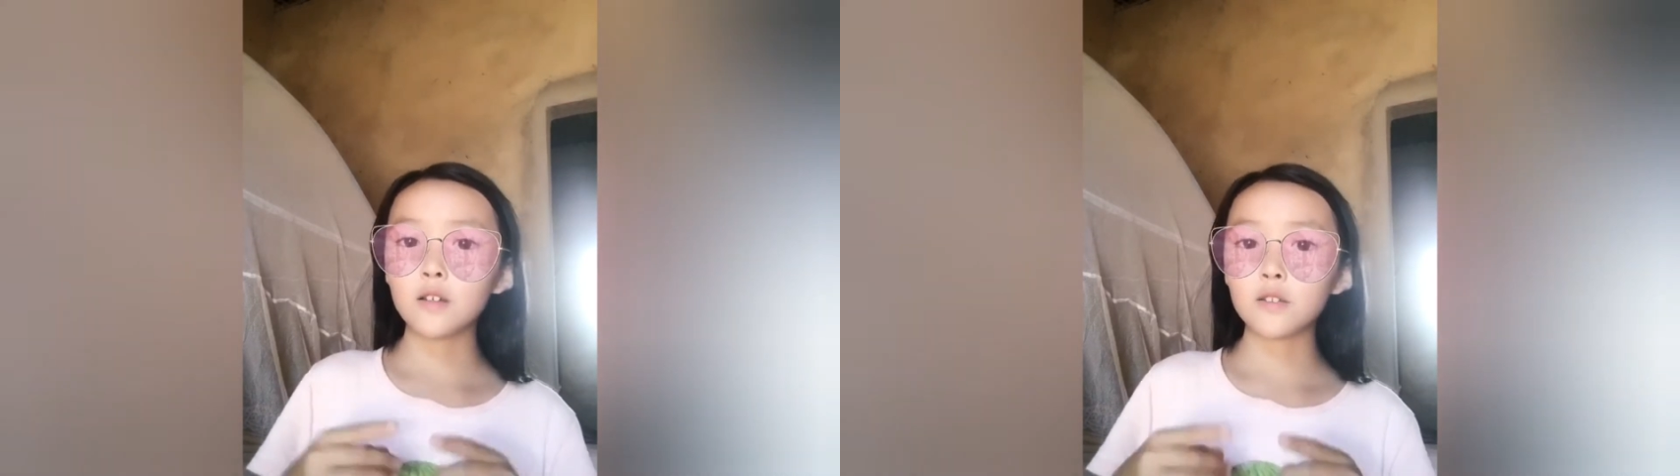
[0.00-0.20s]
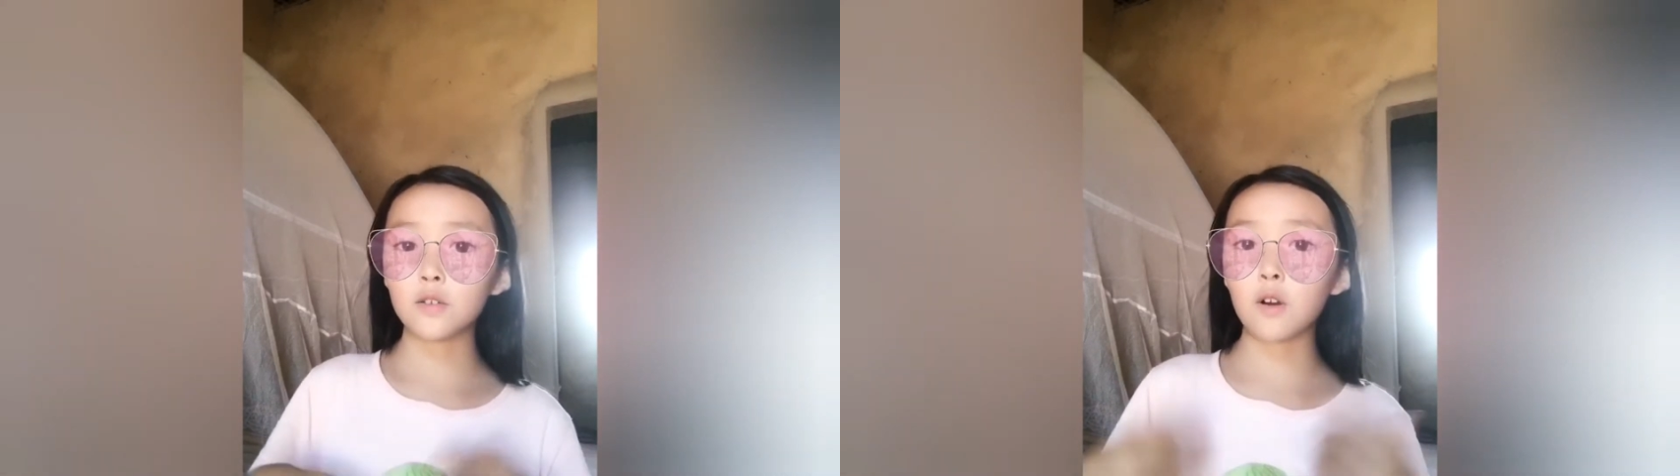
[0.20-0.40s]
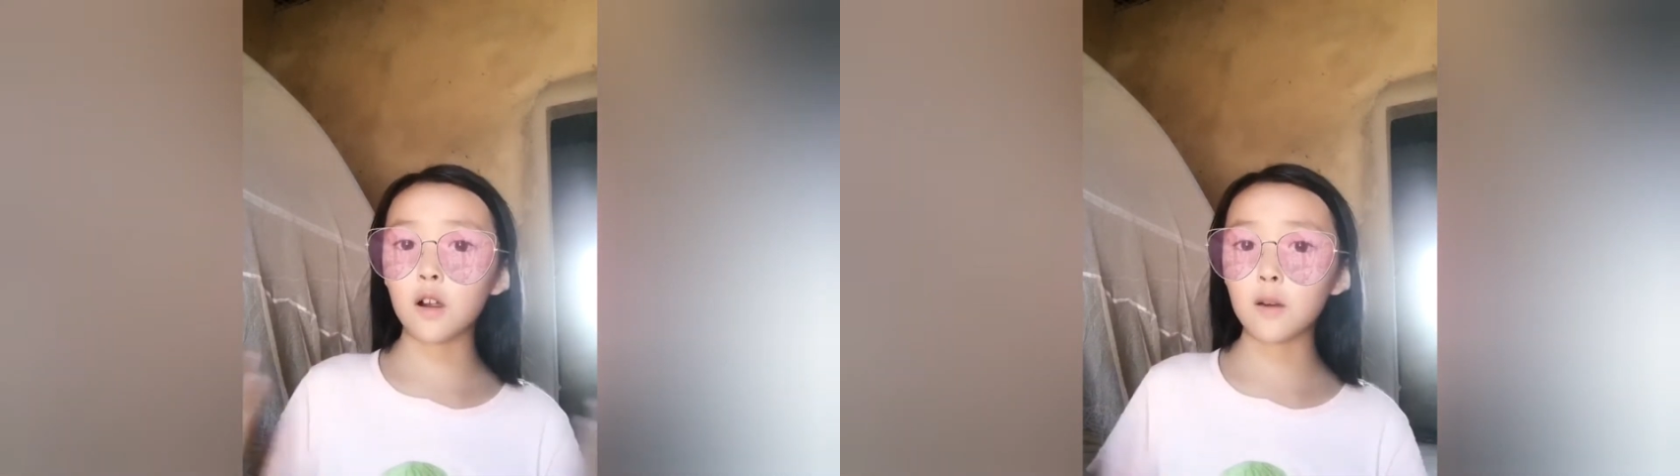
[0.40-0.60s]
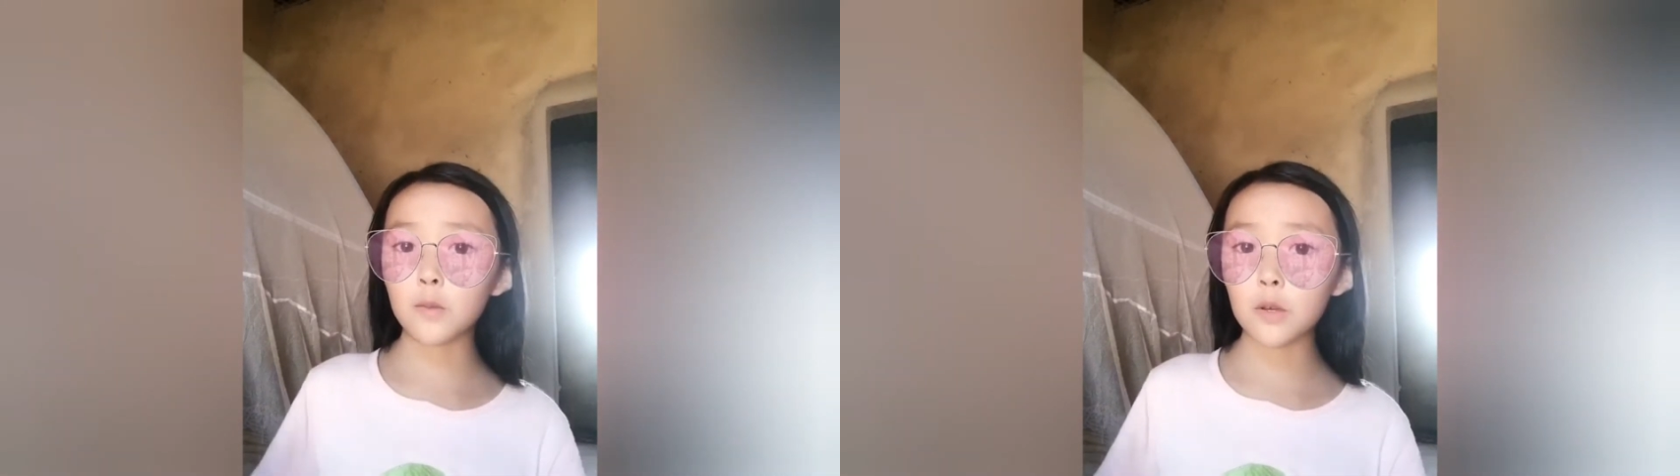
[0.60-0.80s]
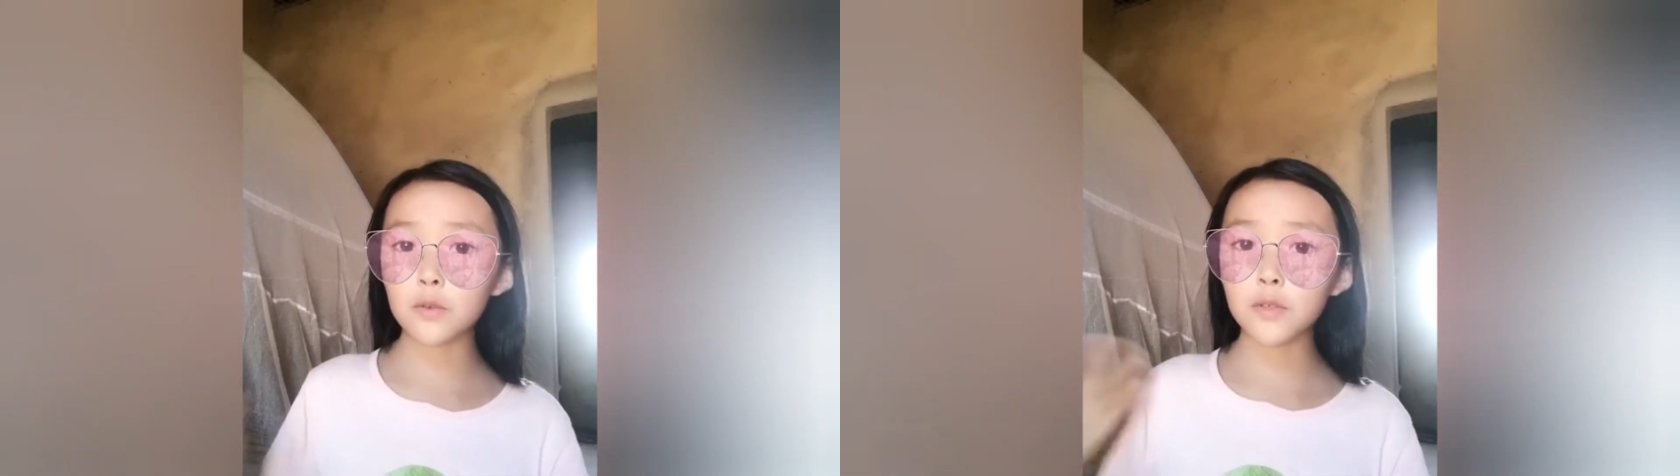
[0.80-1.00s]
to harm
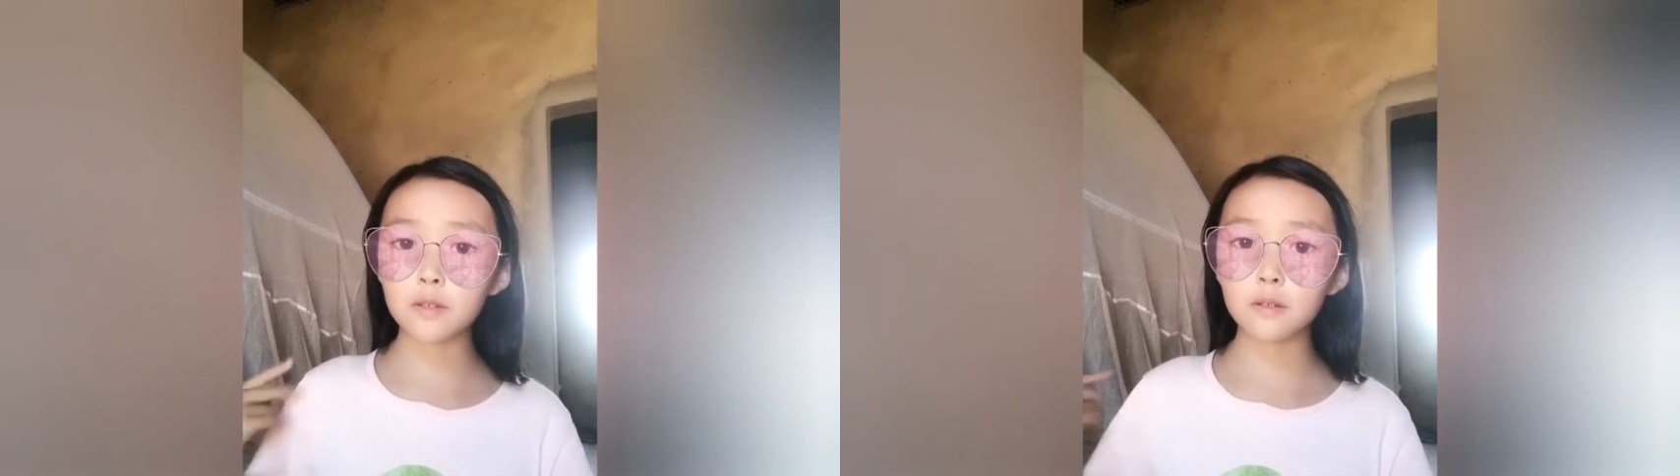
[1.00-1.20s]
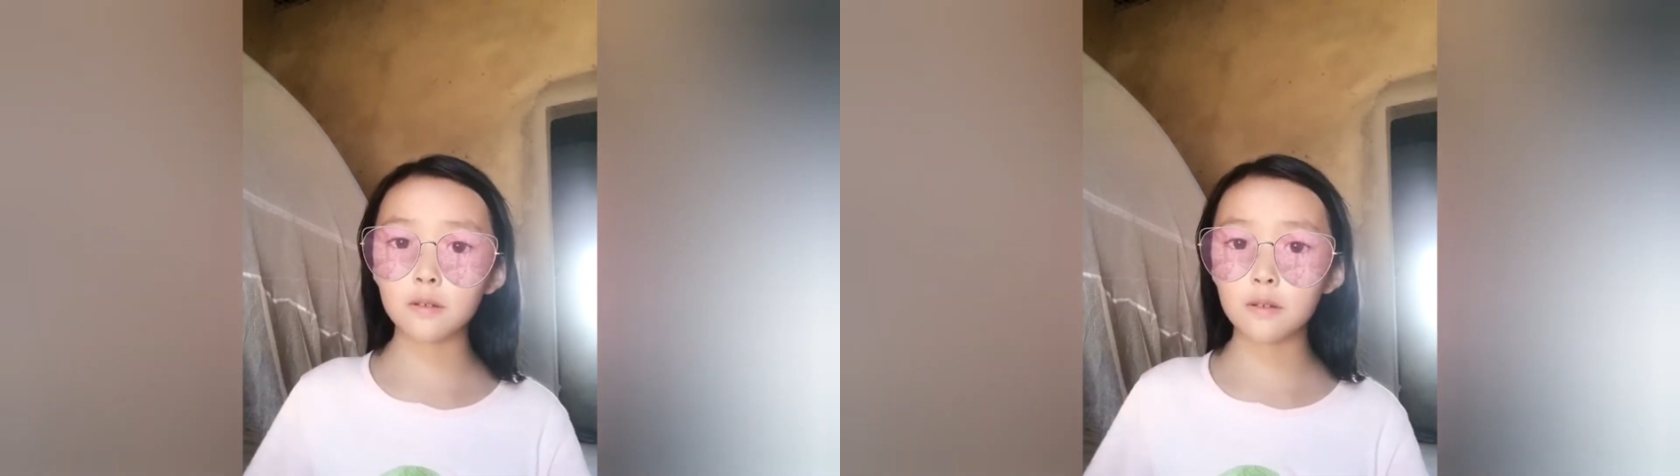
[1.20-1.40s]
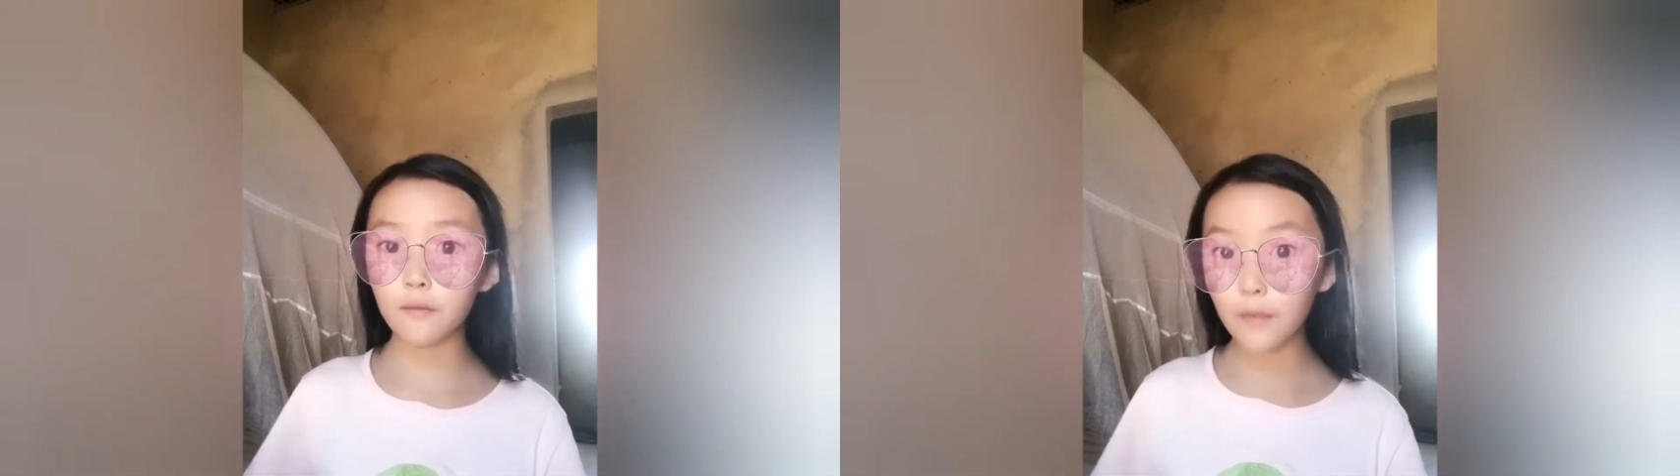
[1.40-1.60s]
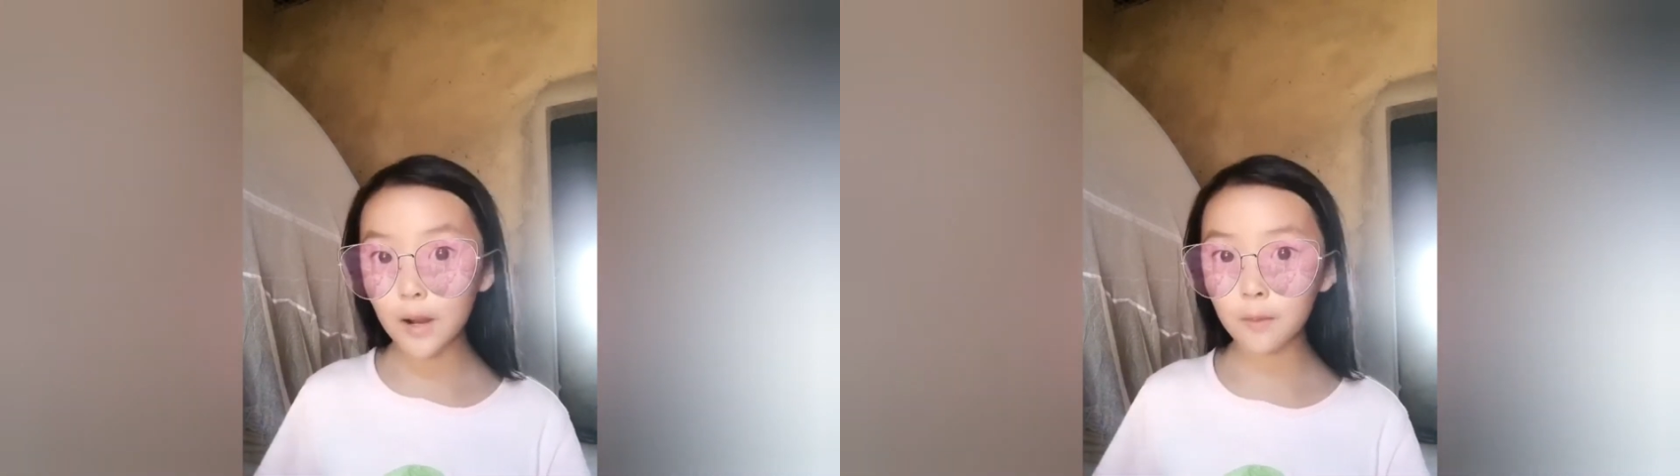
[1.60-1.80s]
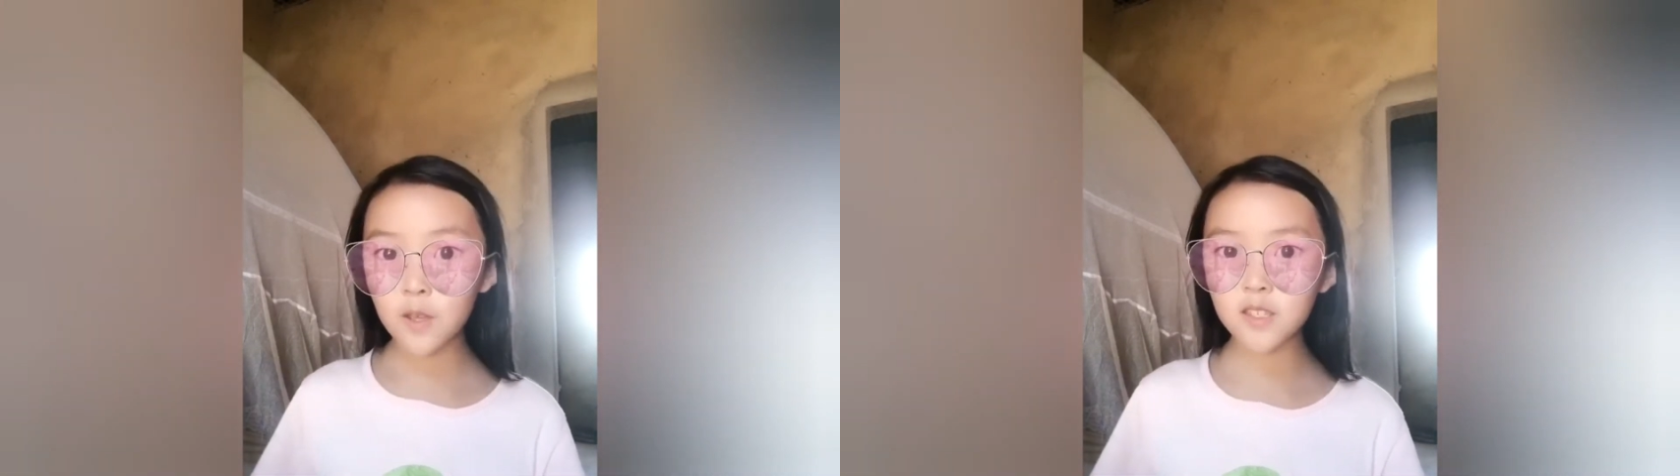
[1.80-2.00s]
those
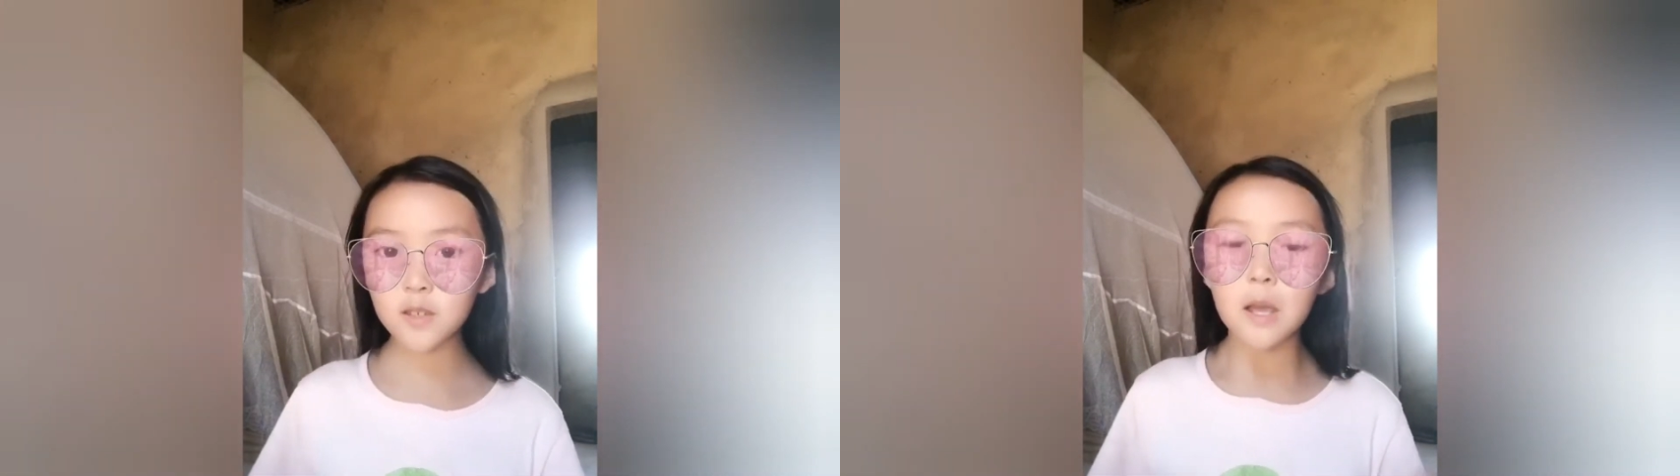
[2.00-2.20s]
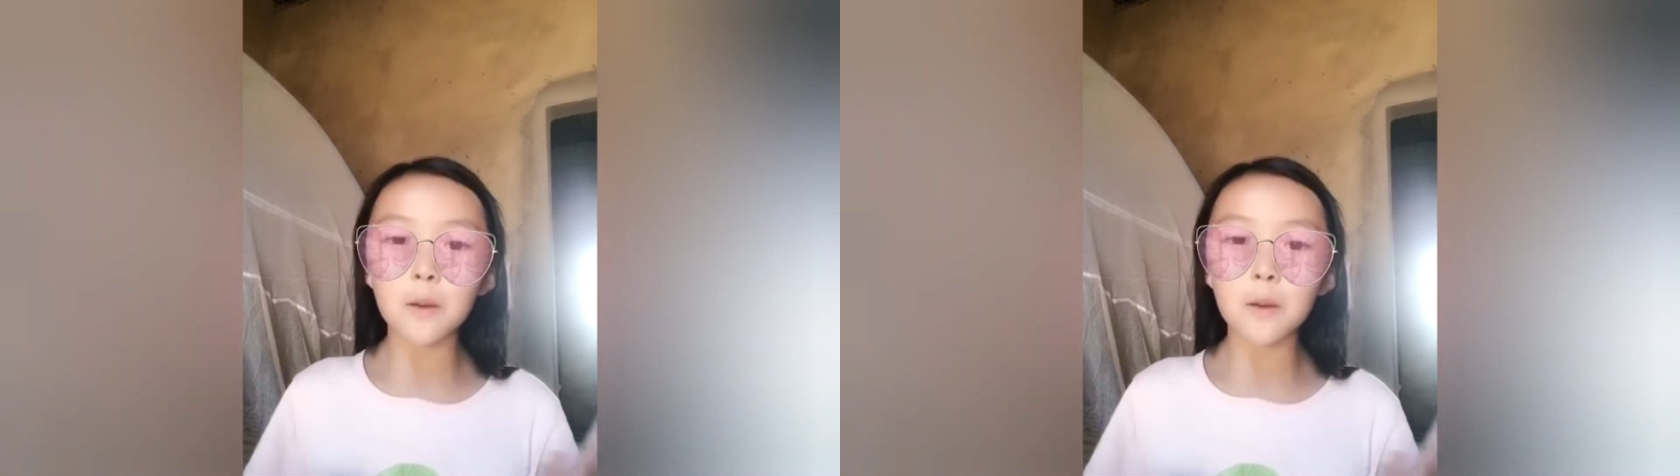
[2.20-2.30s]
environments,